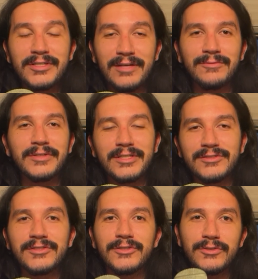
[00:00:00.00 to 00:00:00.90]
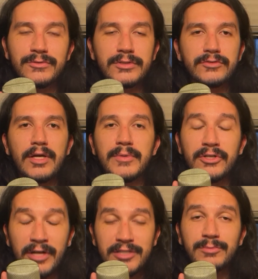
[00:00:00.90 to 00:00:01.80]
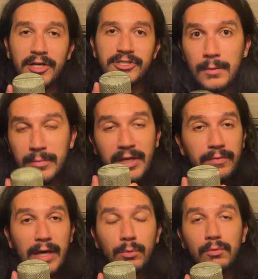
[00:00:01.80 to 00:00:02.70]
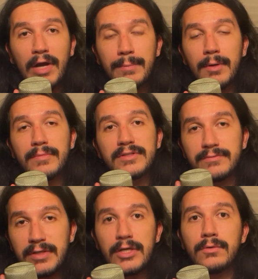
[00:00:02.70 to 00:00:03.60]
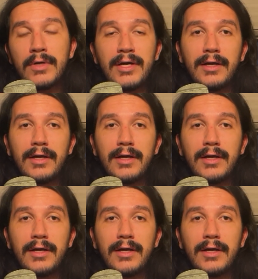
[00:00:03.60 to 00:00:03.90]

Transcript: definitely consider using Stripe in your next project. But yeah, that will wrap up this video.